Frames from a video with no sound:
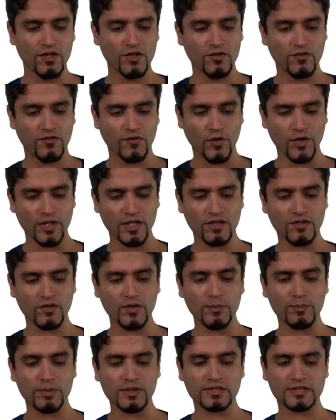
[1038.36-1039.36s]

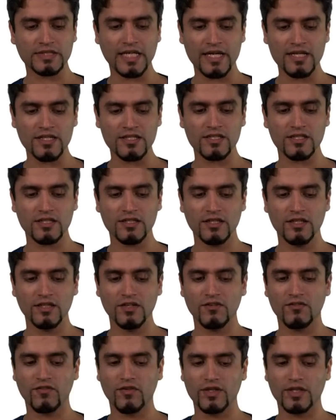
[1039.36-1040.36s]
forty-three percent
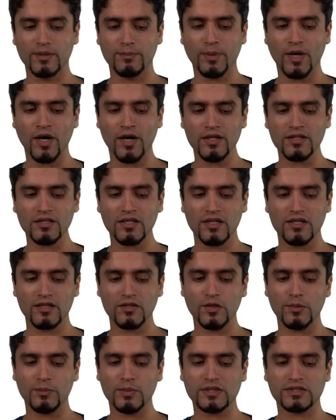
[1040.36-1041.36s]
for the pond,
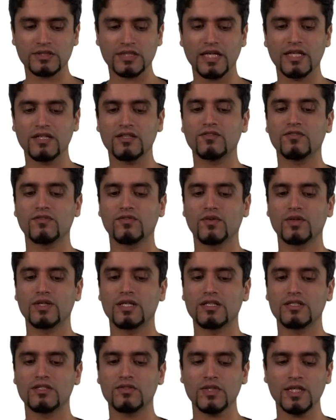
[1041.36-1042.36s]
three percent for
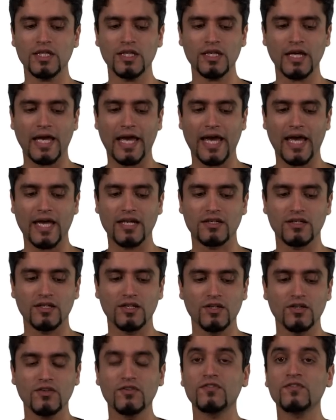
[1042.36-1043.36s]
the tree, and
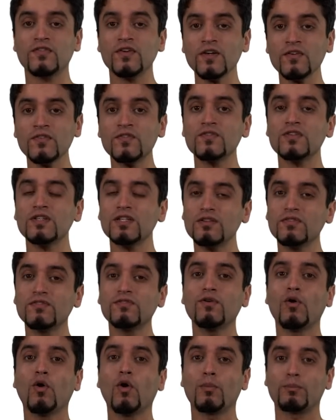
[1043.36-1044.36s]

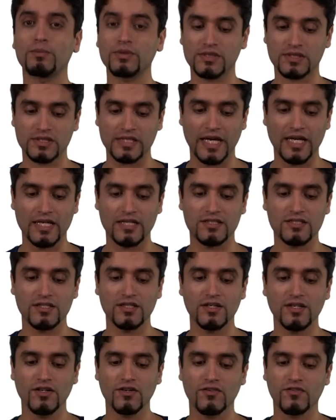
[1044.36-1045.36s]
fifty-four percent
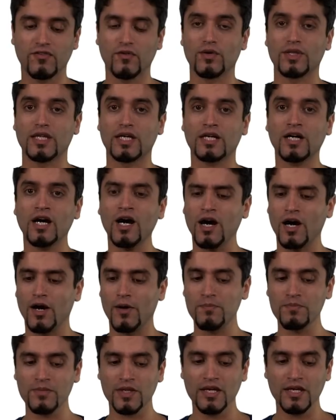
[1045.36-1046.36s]
for the car.
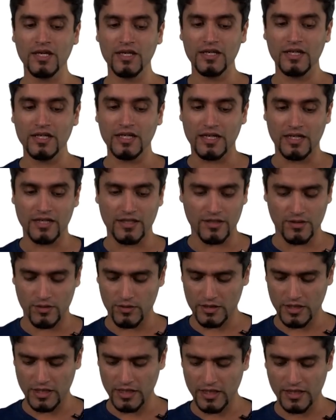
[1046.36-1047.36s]

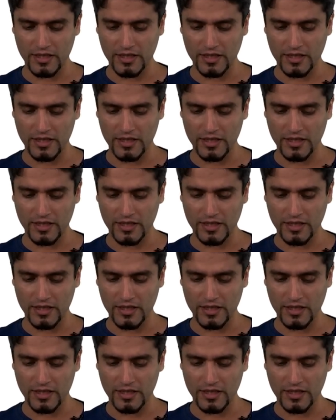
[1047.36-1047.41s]
They